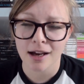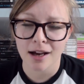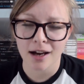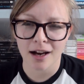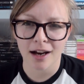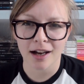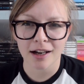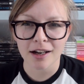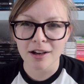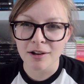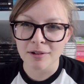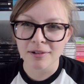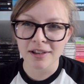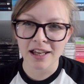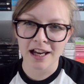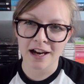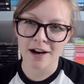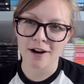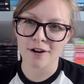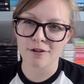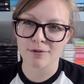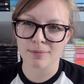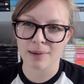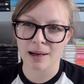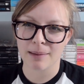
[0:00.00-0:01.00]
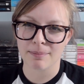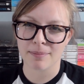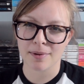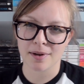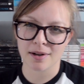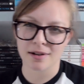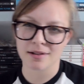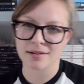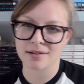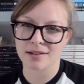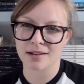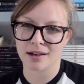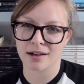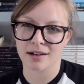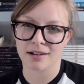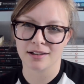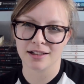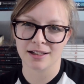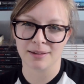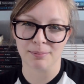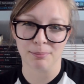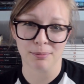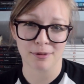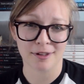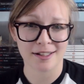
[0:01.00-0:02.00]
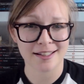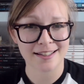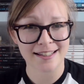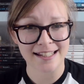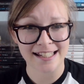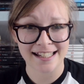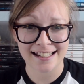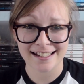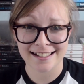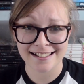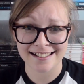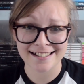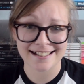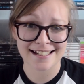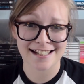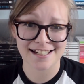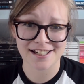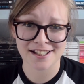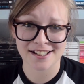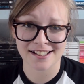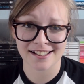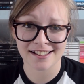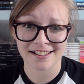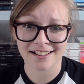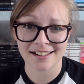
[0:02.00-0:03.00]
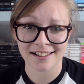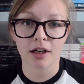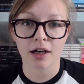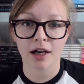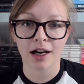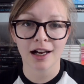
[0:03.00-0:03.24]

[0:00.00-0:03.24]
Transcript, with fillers: I don't care if my books aren't in pristine condition.